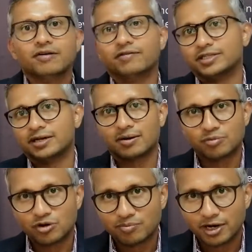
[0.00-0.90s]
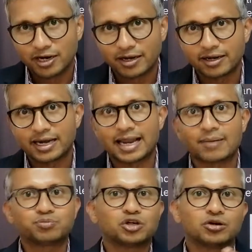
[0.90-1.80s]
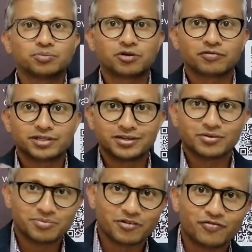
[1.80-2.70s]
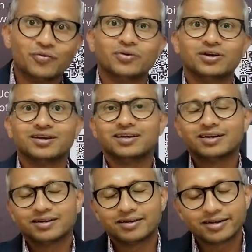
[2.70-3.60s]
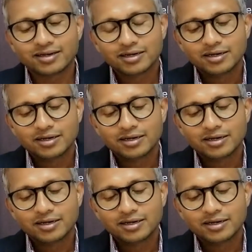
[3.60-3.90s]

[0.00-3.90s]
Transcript: whether I'm on my laptop or whether on my phone, right?